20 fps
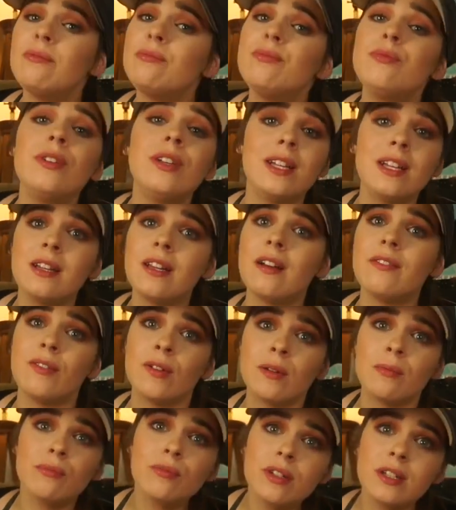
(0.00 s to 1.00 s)
really love you
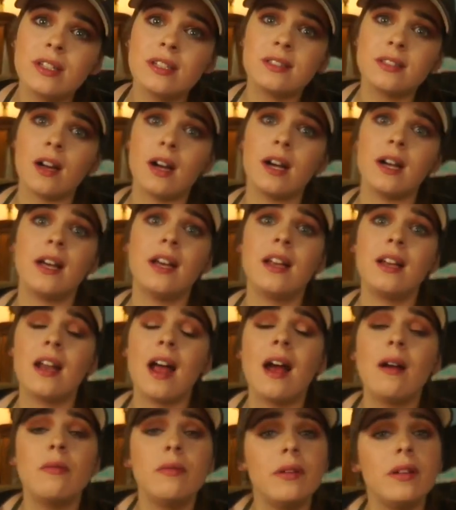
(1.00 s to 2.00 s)
and I'm really sorry and
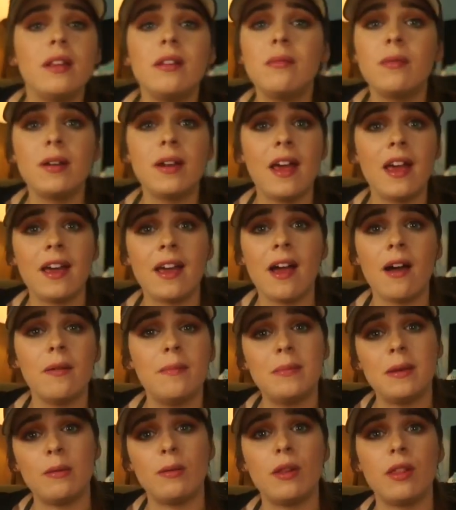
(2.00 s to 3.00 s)
I really want to hang out
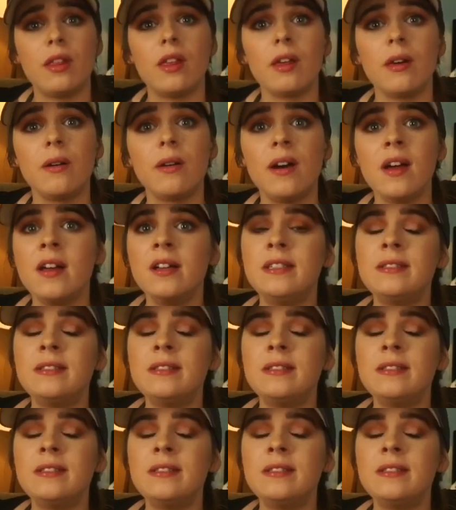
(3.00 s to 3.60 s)
and be with you.